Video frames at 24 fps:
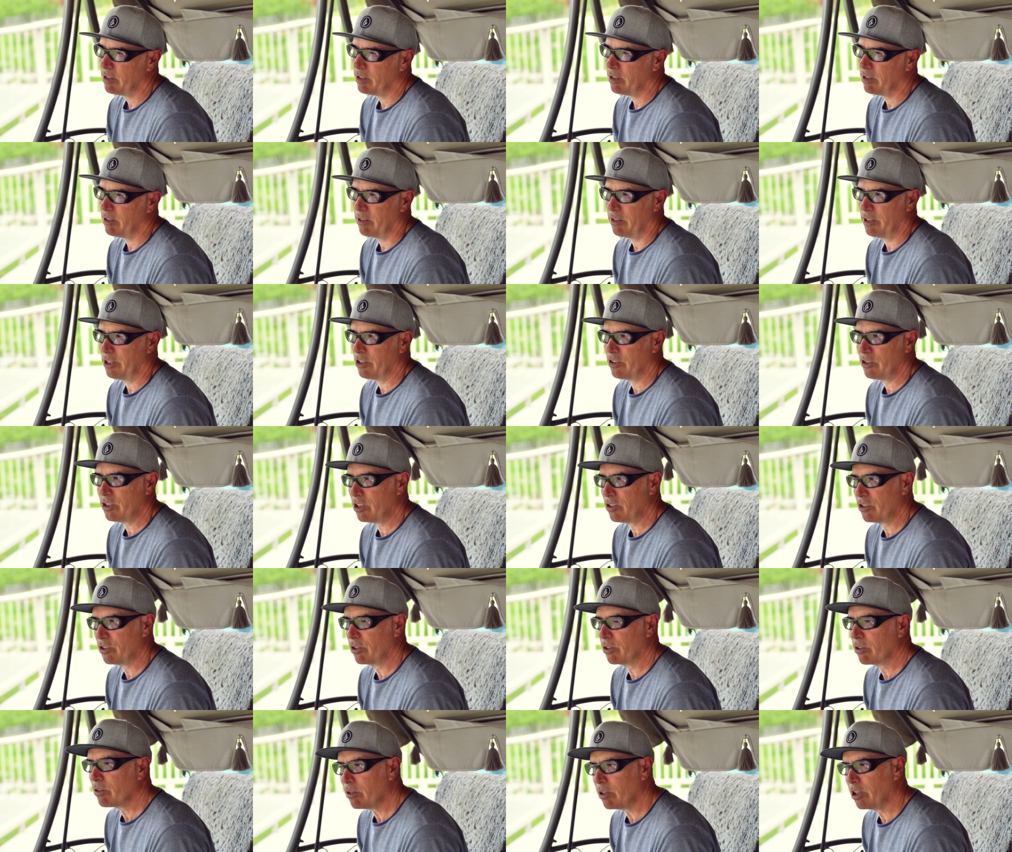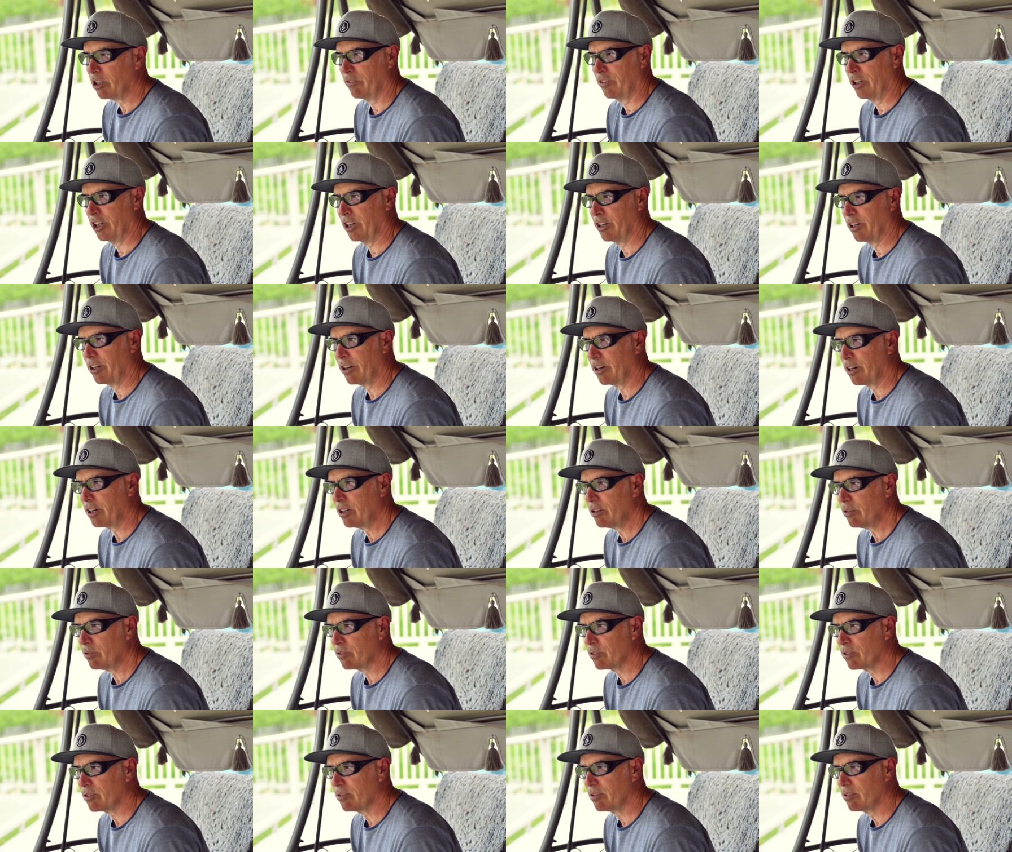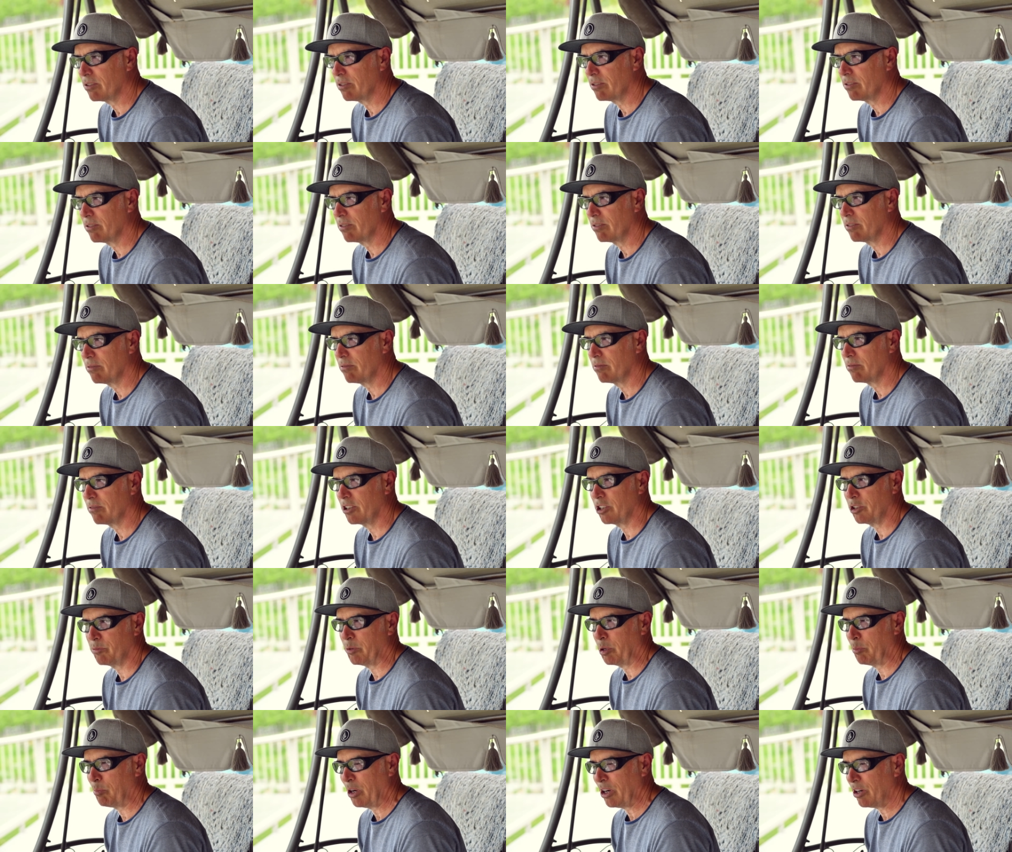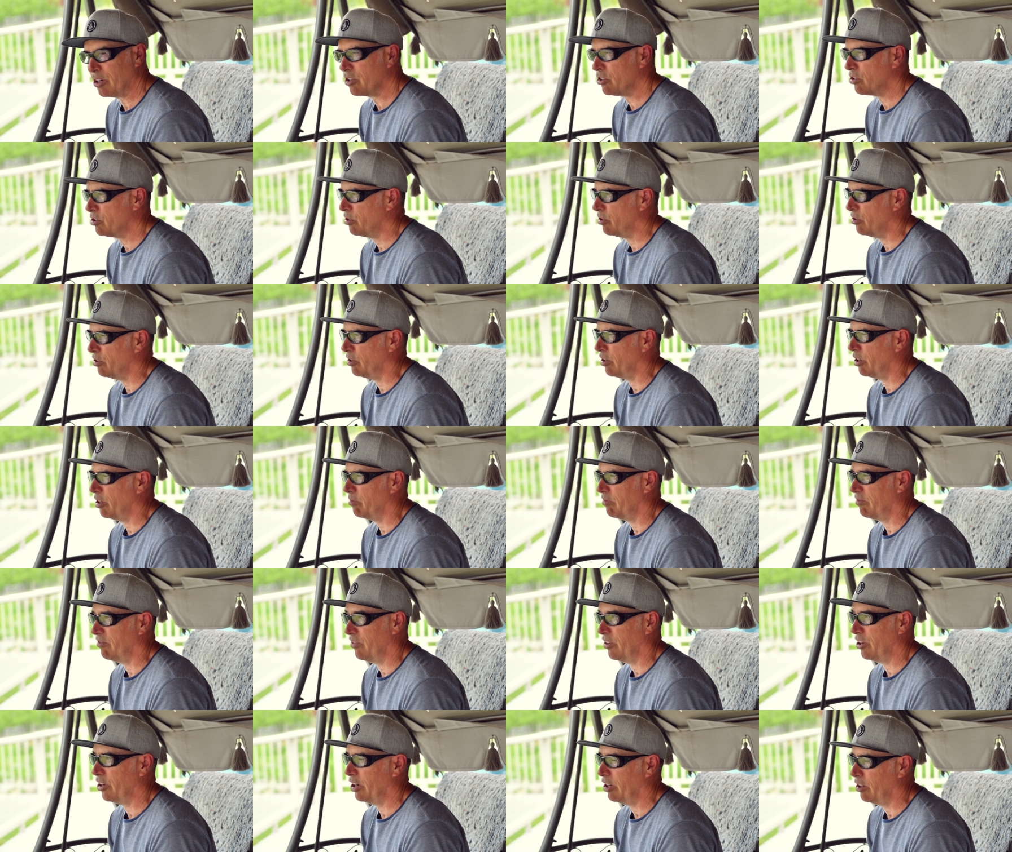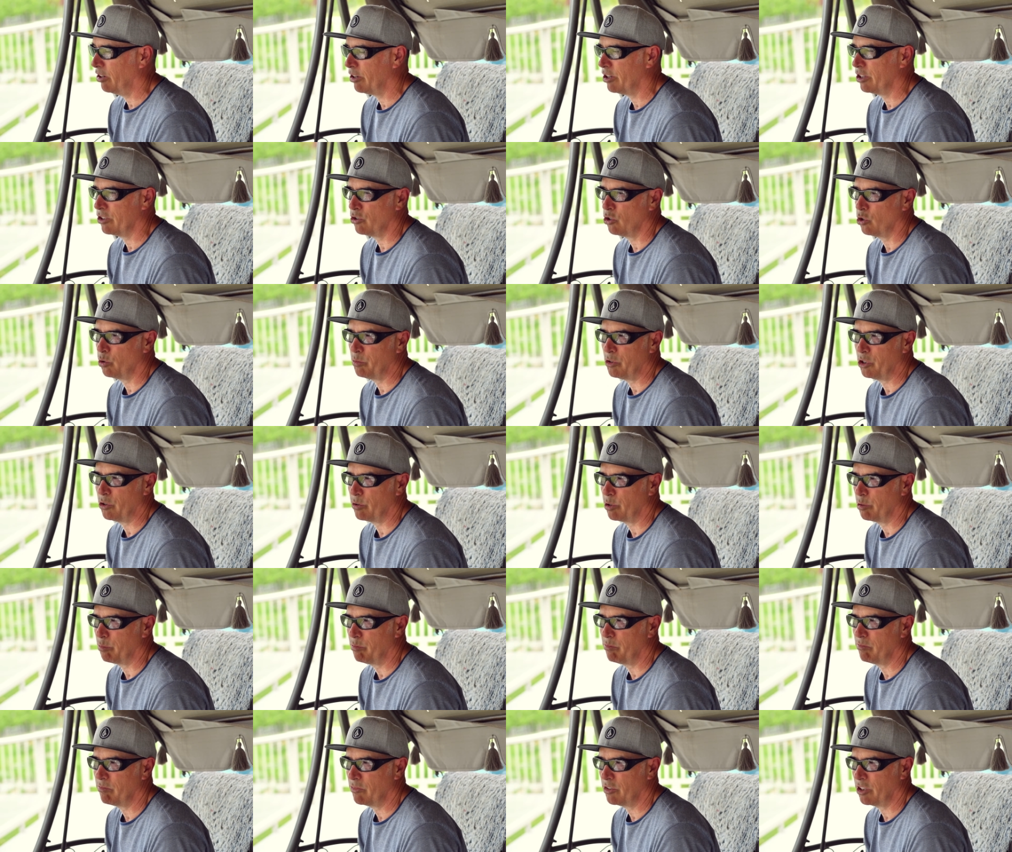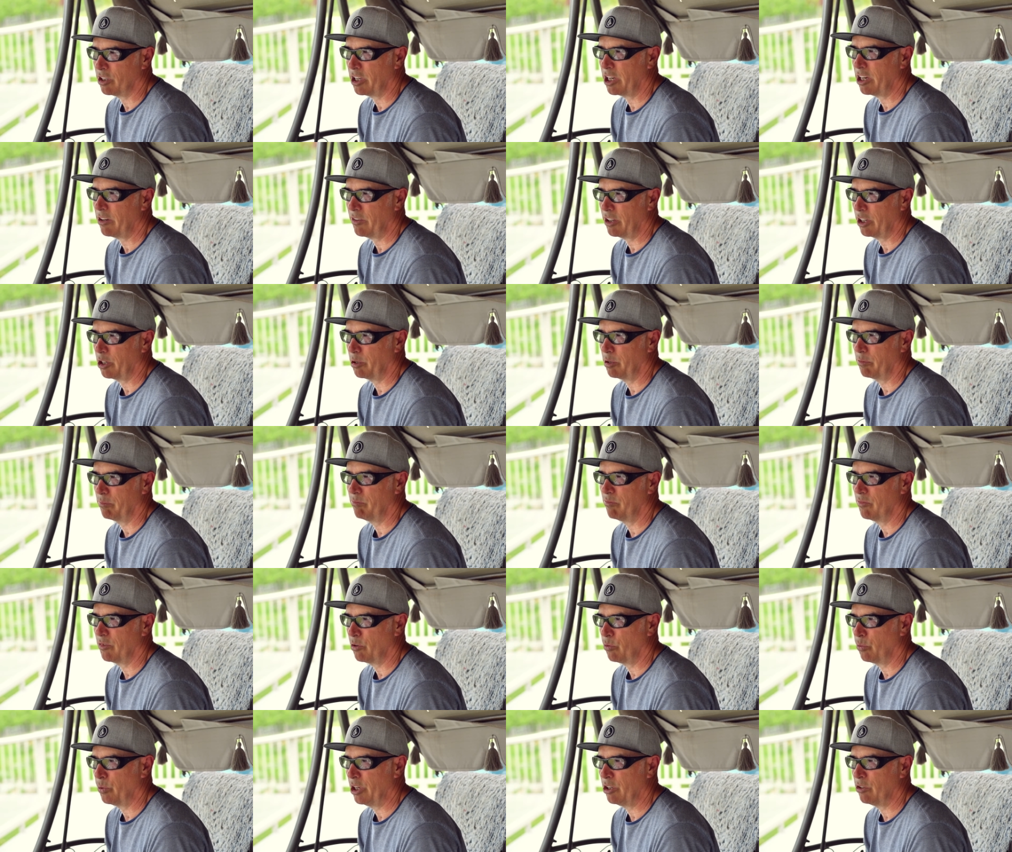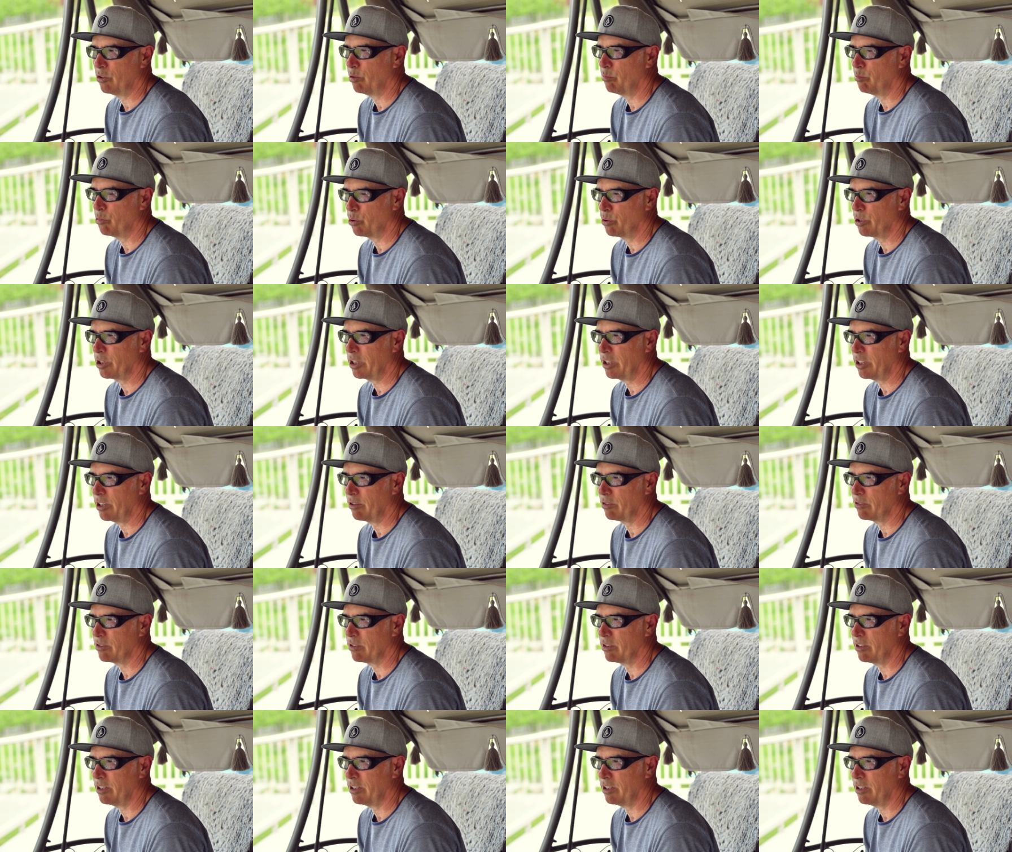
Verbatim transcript: there's this girl living in our house because my parents turned our very large home into a kind of like a, a, rental boarding house.